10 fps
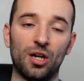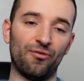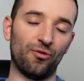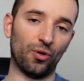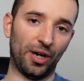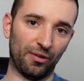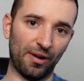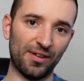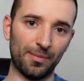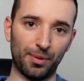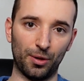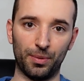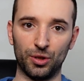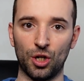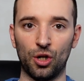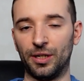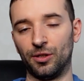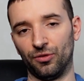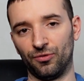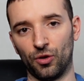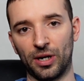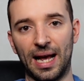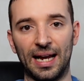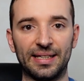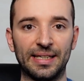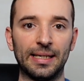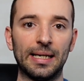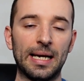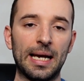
for engraving purpose only, not for cutting,